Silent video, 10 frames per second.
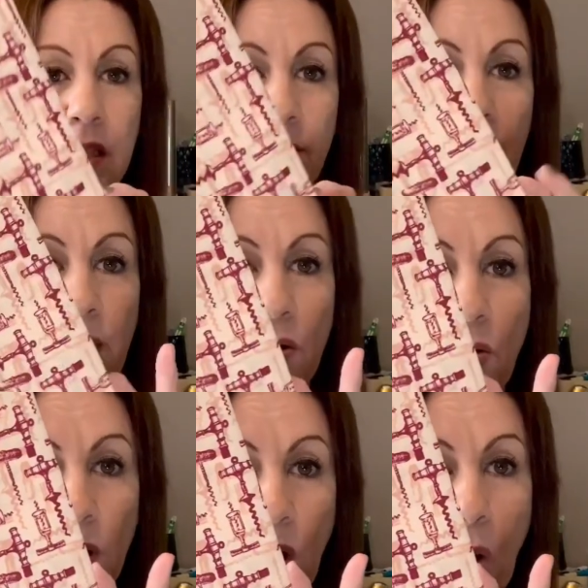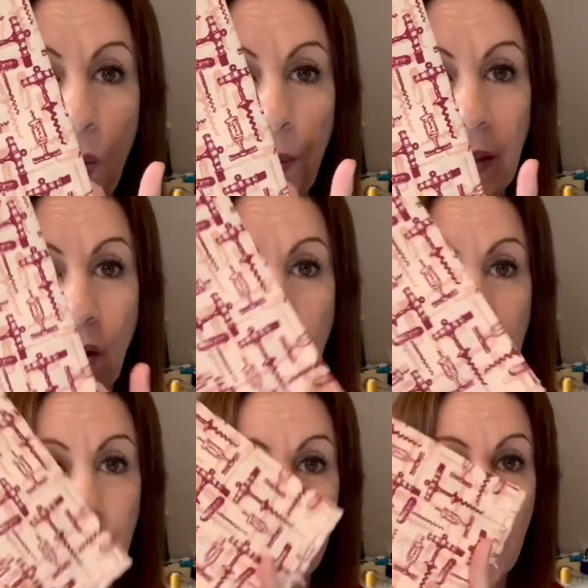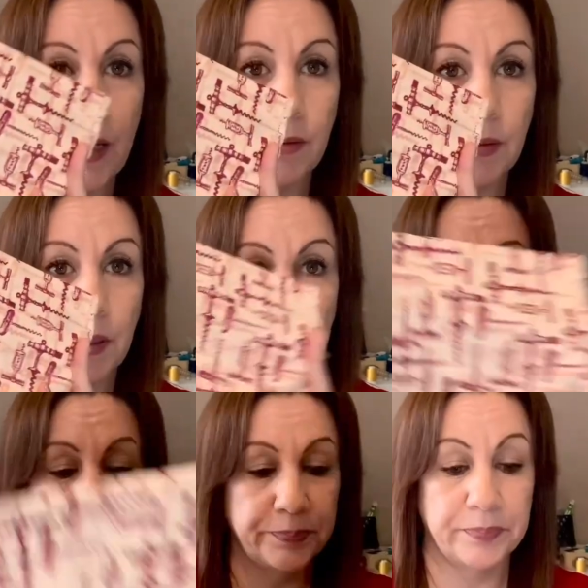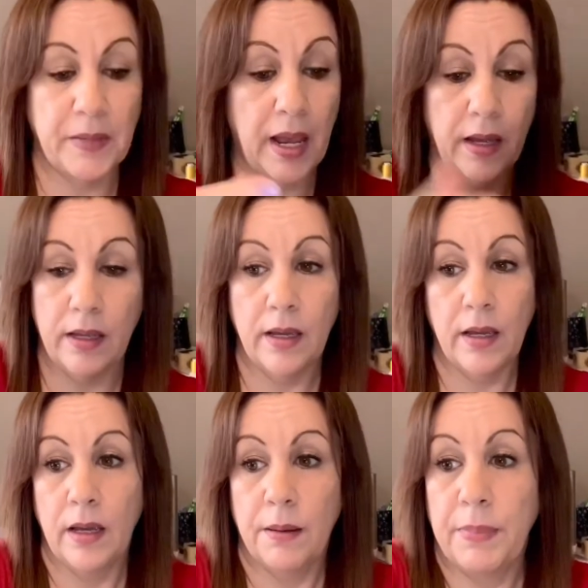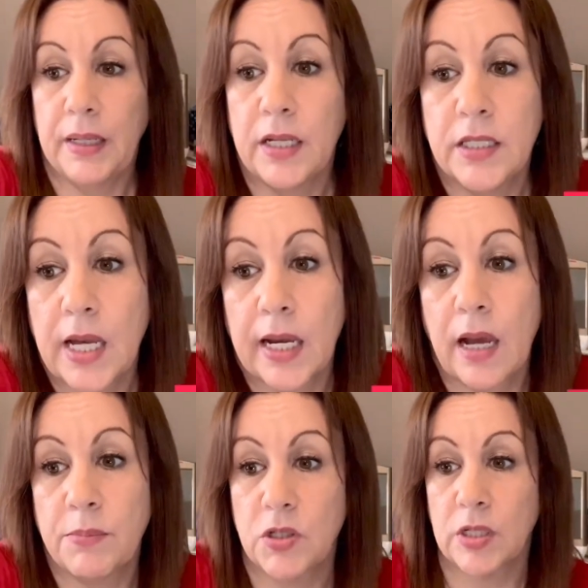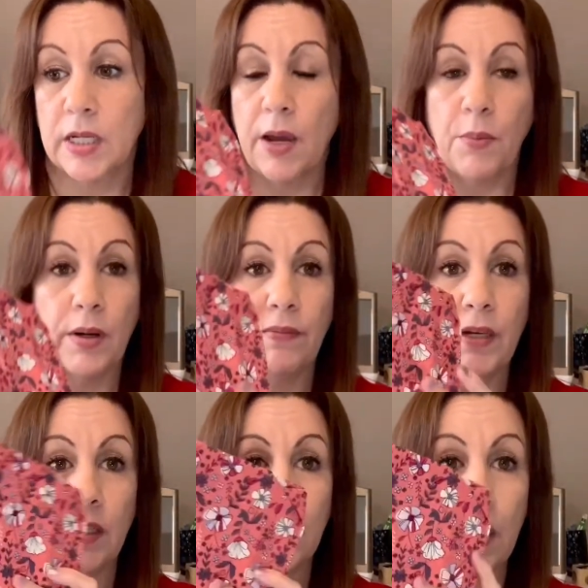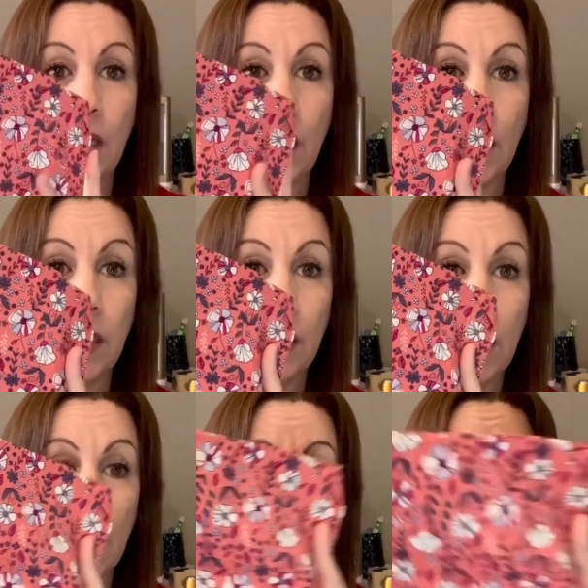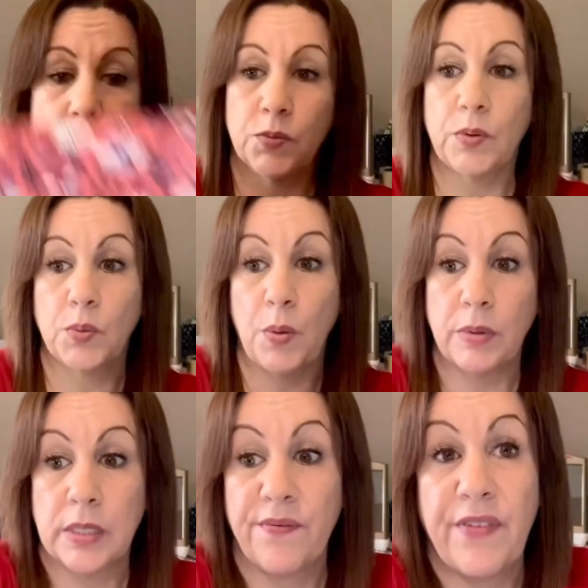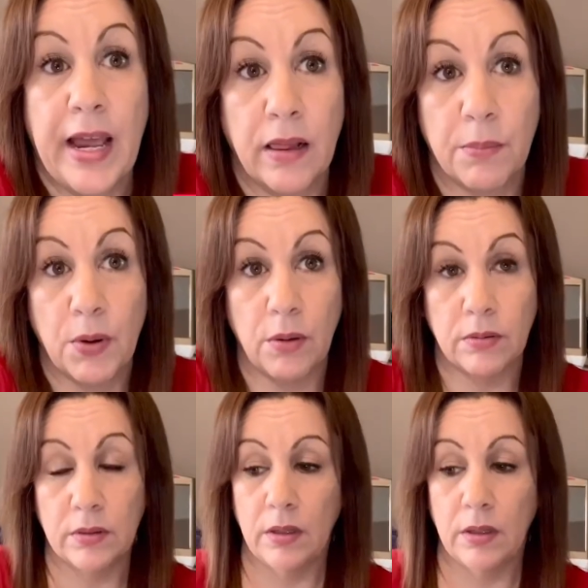Maybe a cork opener. I don't know. But he's like, I'm just going to get one of each. And he did. This was what was available.